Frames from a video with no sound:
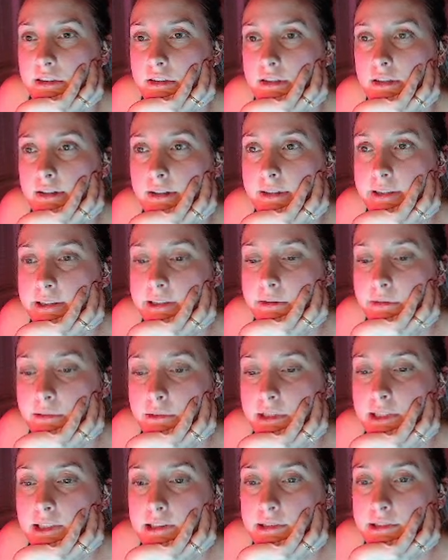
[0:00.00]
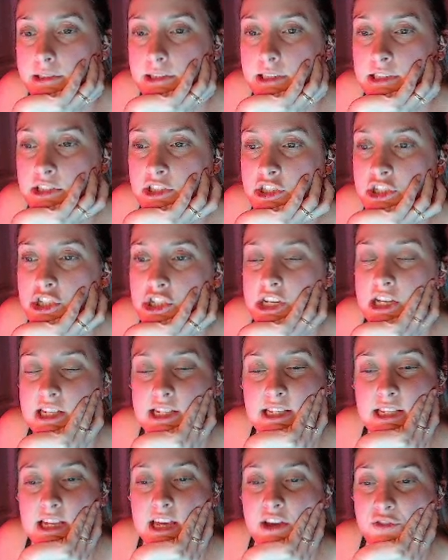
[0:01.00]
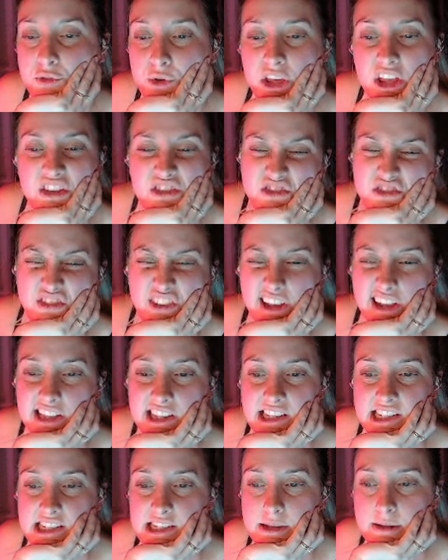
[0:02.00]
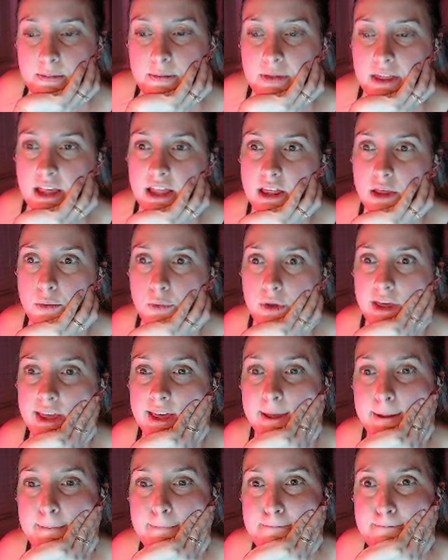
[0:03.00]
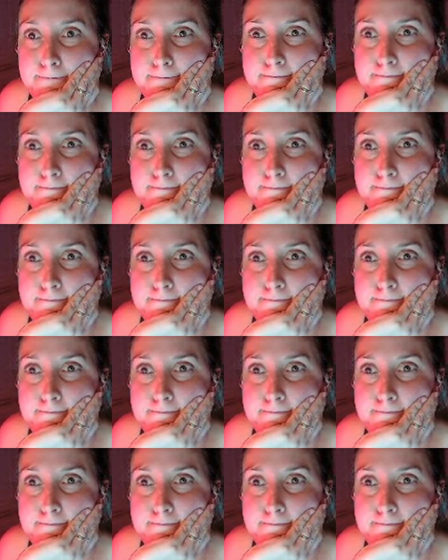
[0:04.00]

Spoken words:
Alright, well, let's just see if we can find something that we can